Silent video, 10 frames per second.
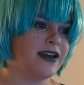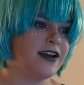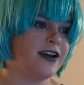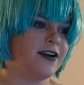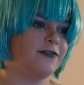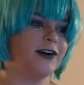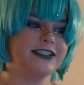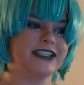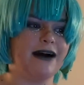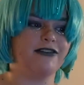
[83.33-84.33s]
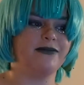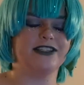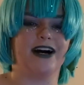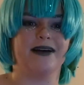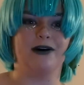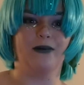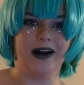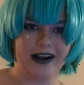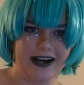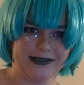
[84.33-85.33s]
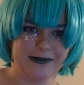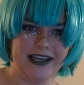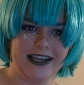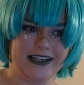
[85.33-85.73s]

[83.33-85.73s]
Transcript: First, I'm going to be talking about what cosplay is,